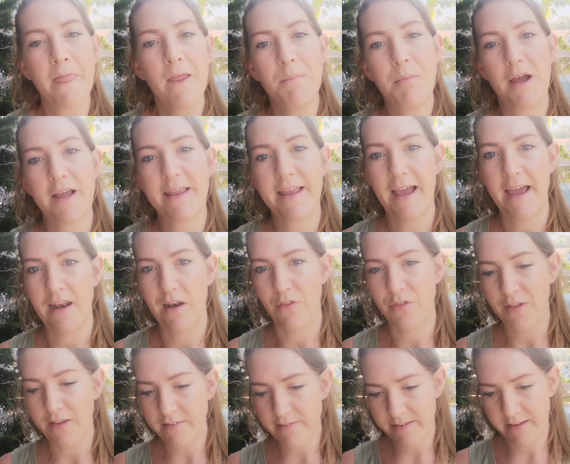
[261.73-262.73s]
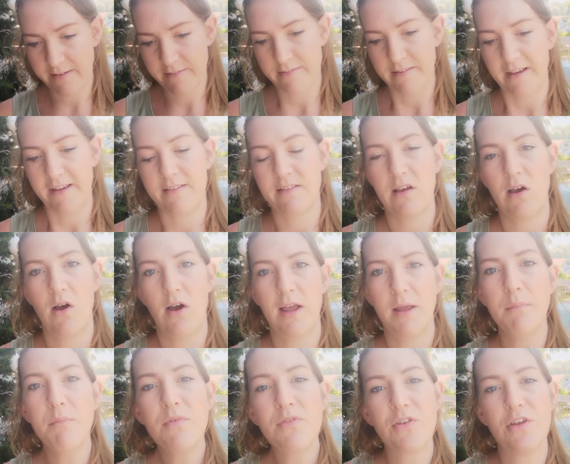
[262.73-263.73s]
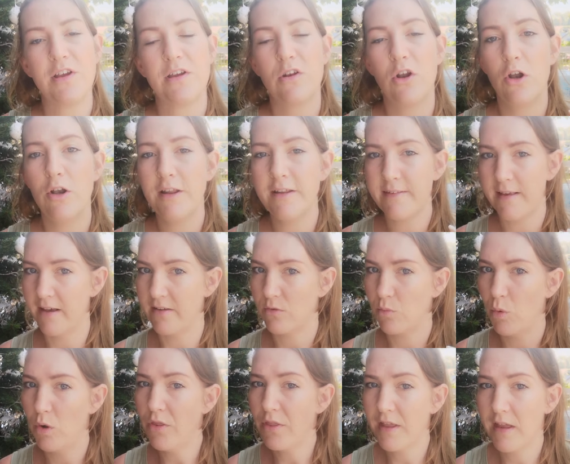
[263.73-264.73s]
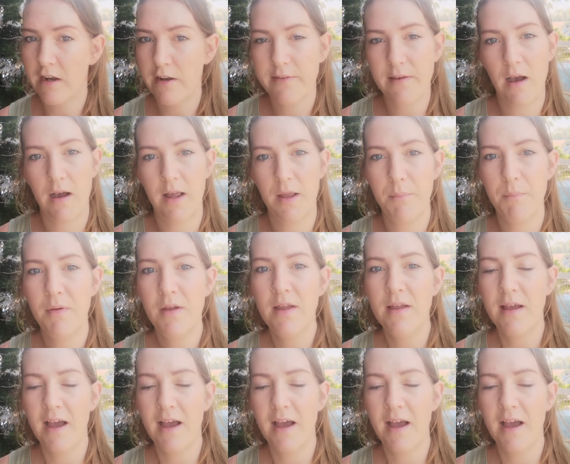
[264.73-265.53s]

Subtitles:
But again, these things take time, so you can only test one thing at a time,